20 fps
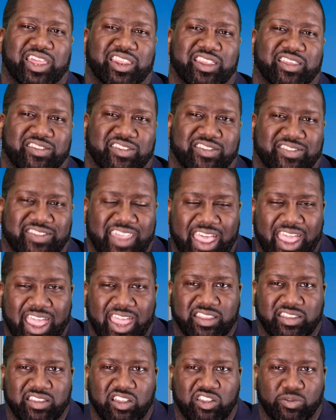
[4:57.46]
in this
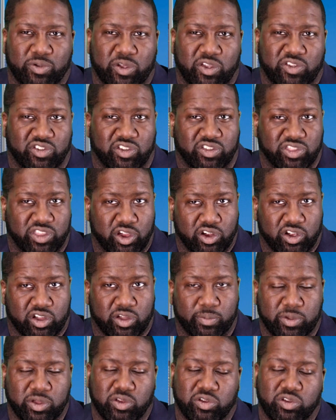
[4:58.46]
society, especially in
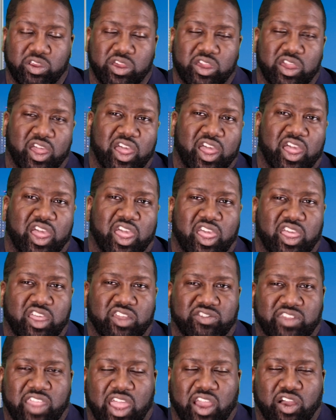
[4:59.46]
their community,
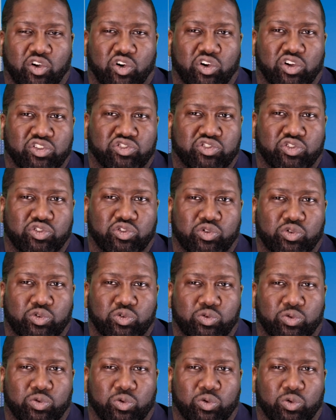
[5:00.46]
is not going
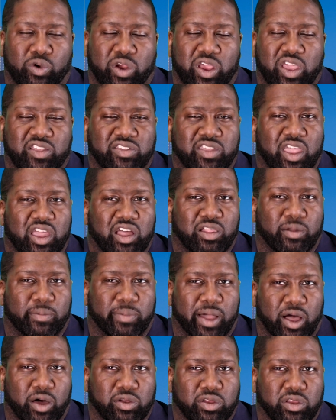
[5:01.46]
to raise hell
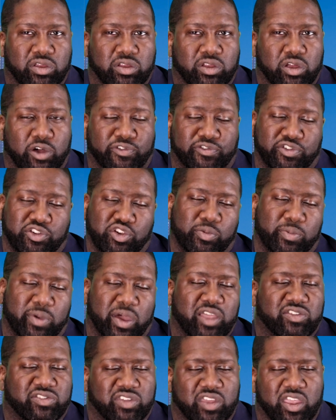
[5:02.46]
about it. A
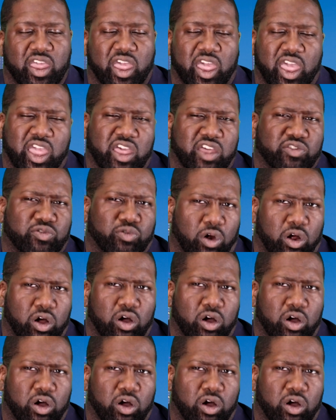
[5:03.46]
few may say, hey, that's